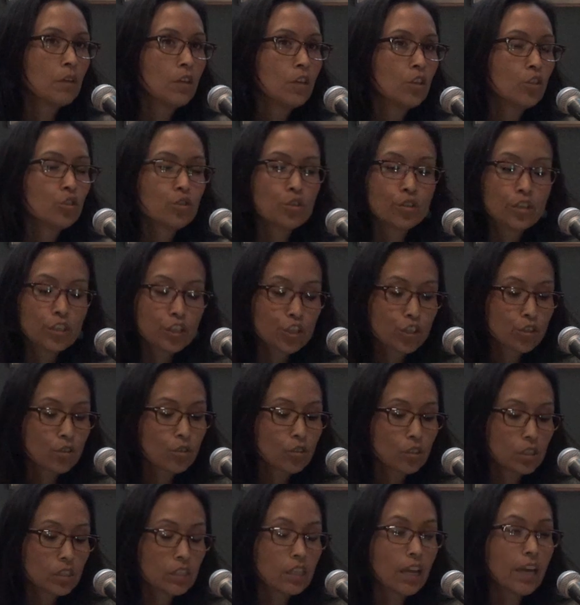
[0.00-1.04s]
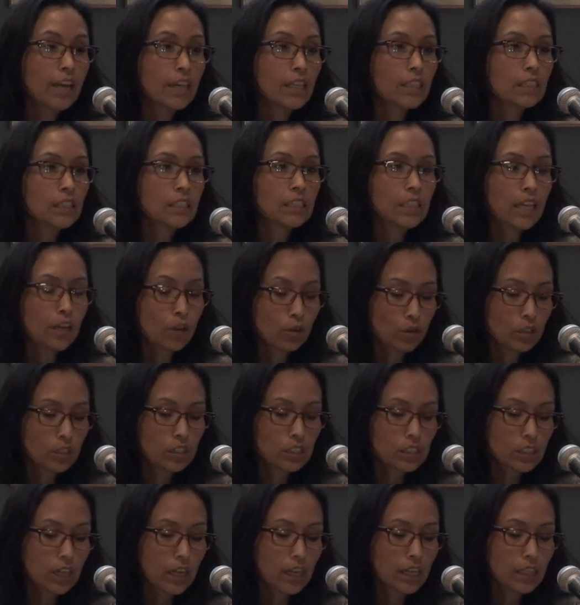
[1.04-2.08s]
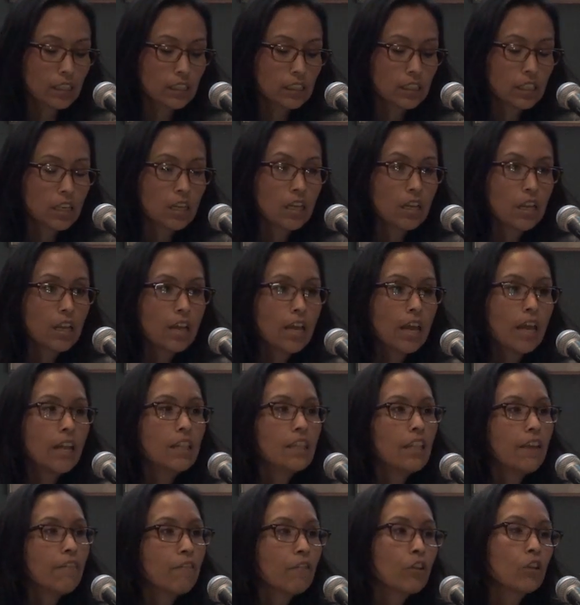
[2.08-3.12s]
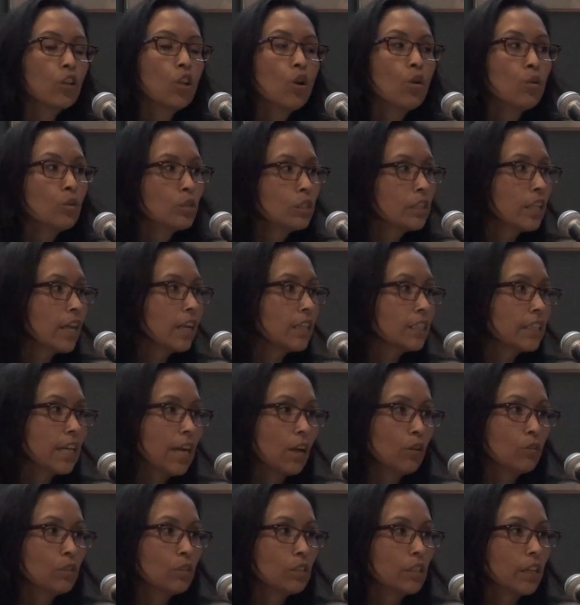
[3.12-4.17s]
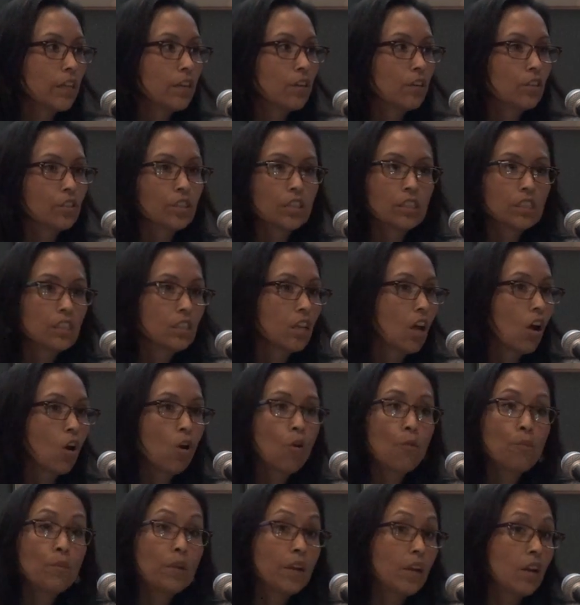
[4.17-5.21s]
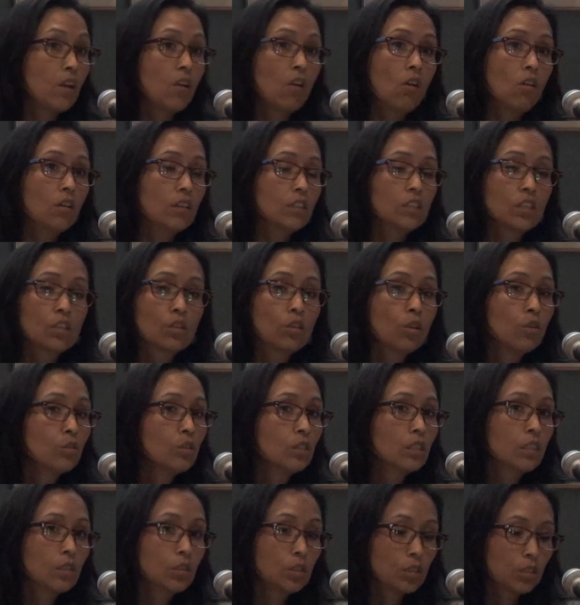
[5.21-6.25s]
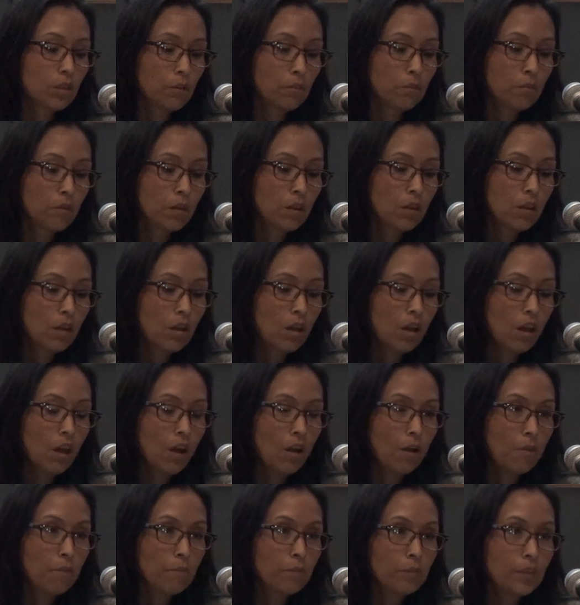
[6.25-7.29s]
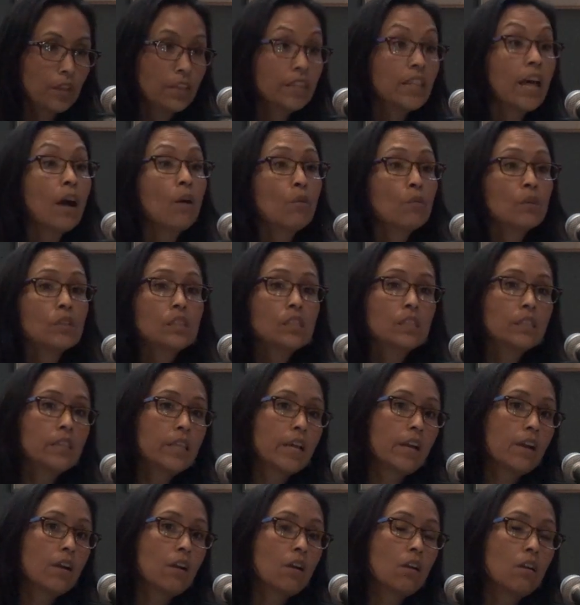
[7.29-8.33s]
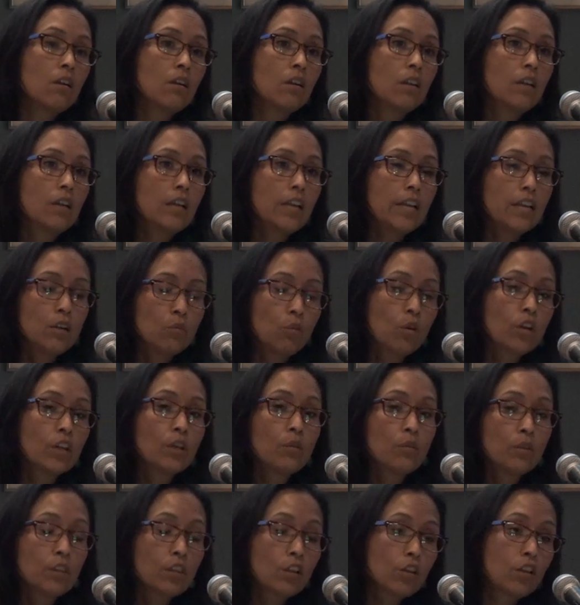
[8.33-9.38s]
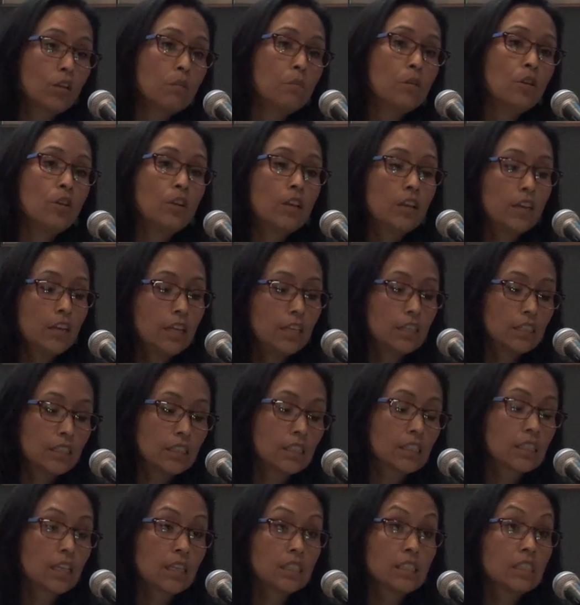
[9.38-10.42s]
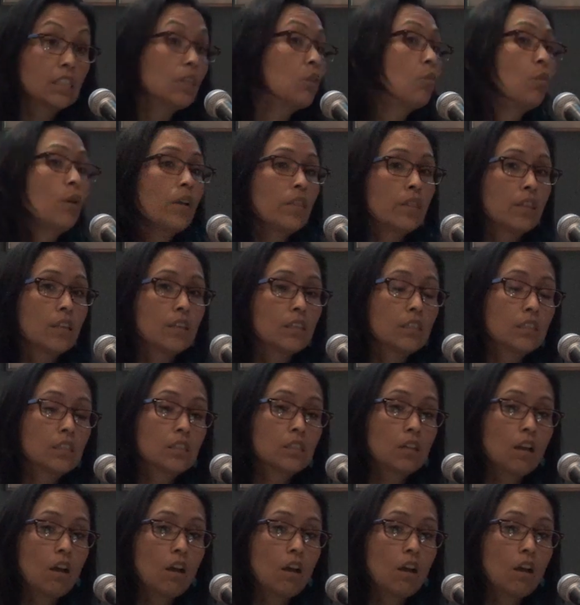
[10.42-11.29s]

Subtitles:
traditional sites, sacred sites, and they've closed that to outsiders. It's not open at all. It's a closed system. And that was there in working with their community and discussing what this